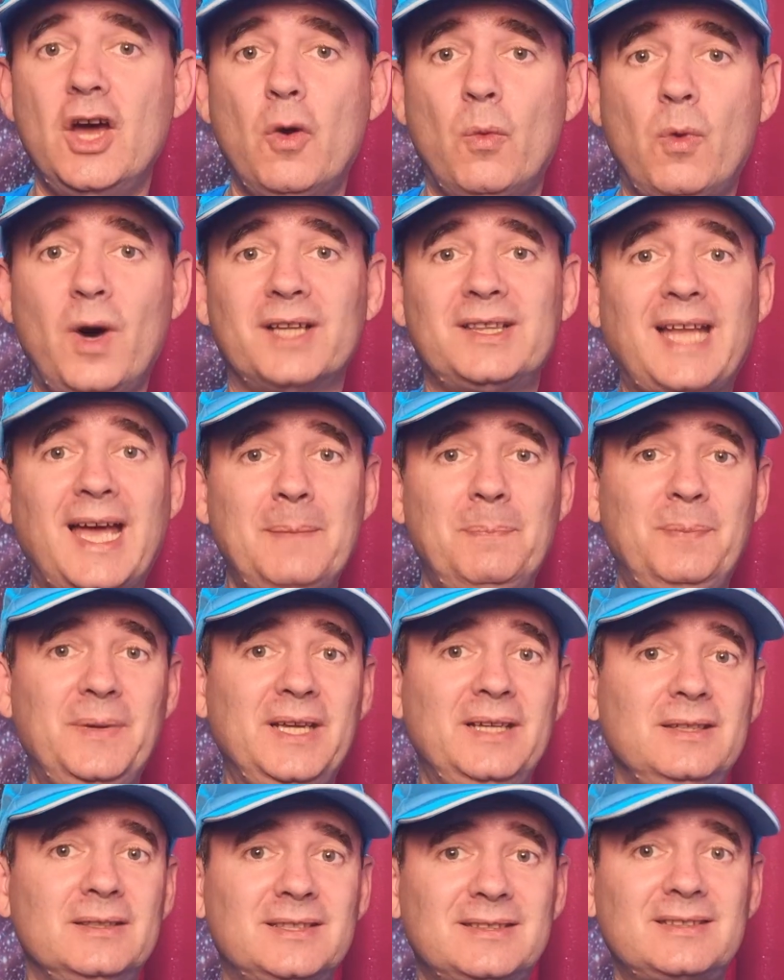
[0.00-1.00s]
what
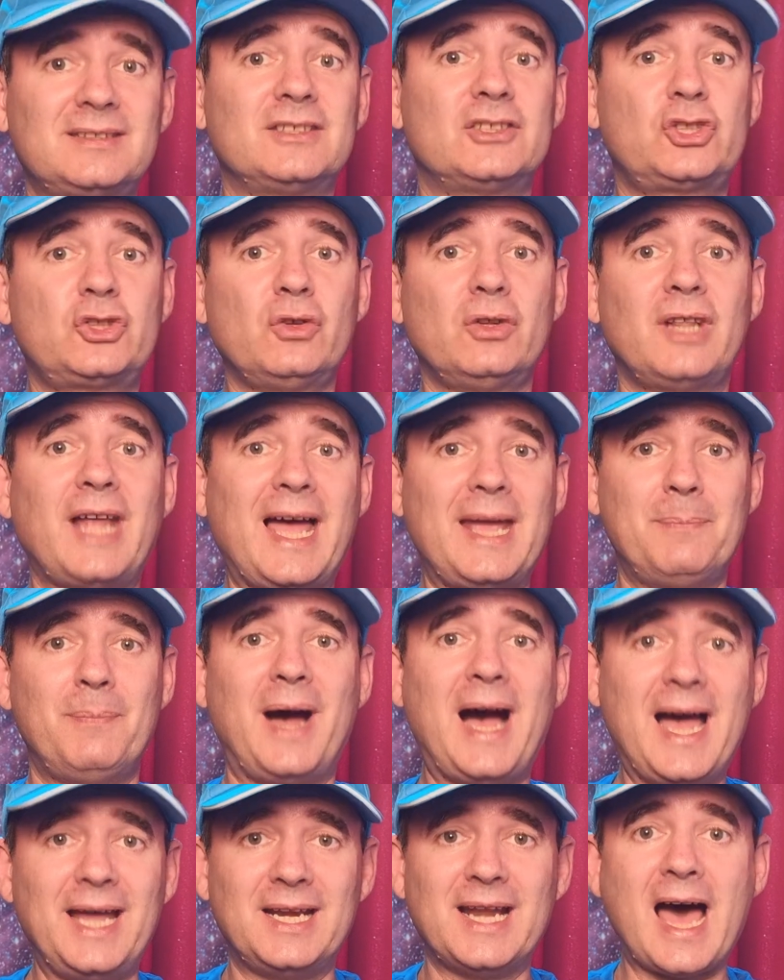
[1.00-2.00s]
eyepiece should I
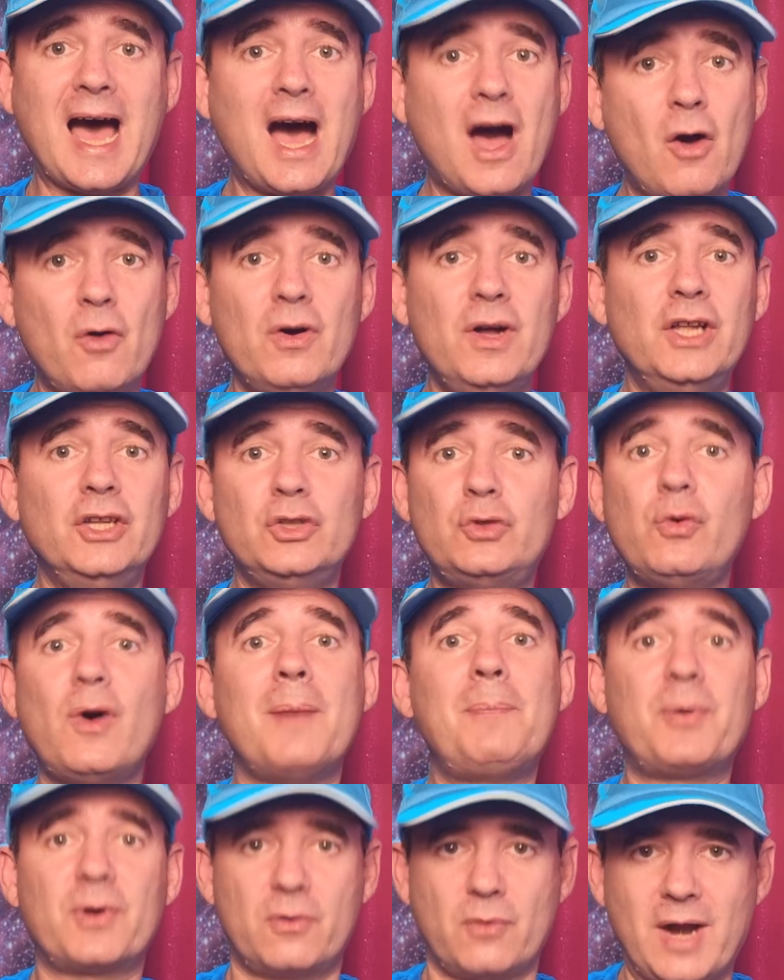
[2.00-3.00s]
buy now to
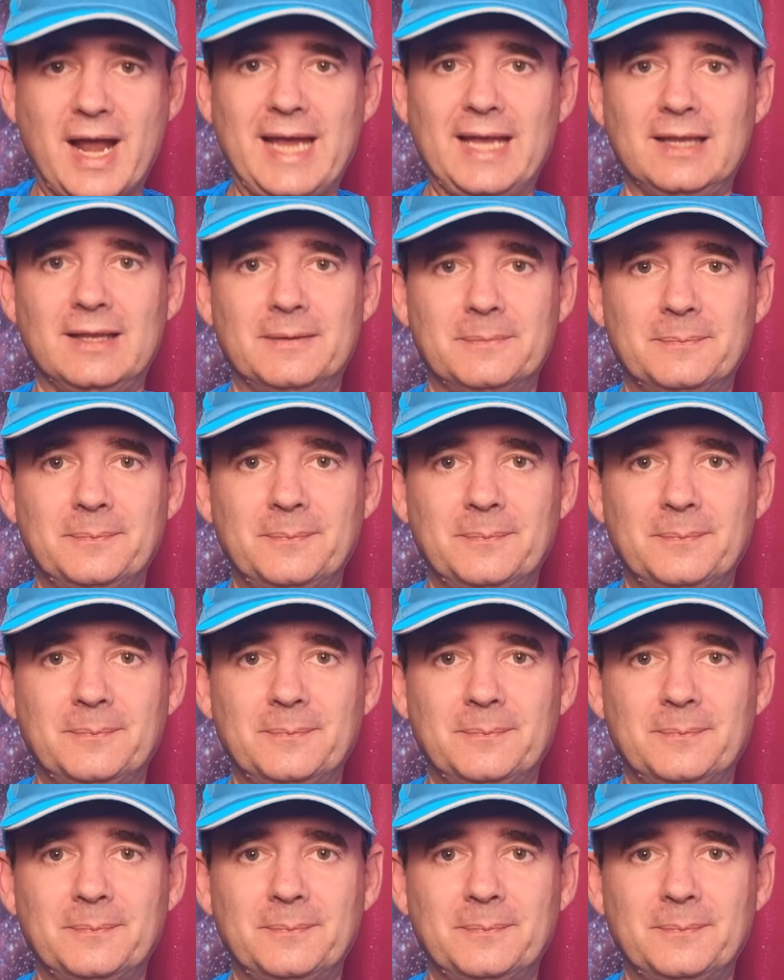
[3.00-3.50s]
upgrade?